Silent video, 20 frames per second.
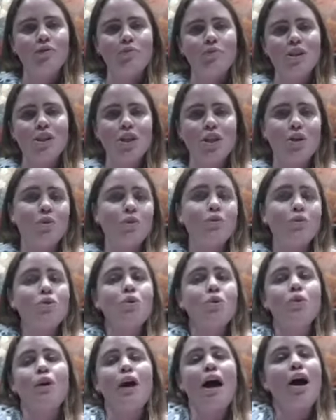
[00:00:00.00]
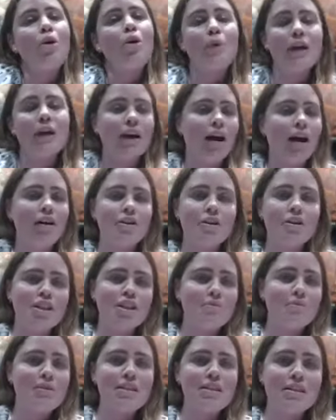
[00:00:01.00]
materials could help encourage
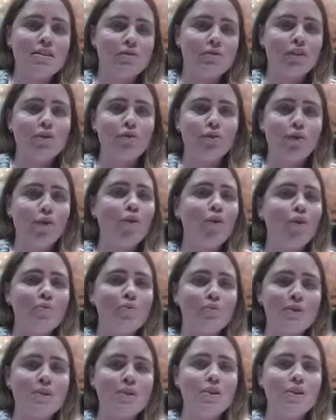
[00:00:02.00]
them into different forms.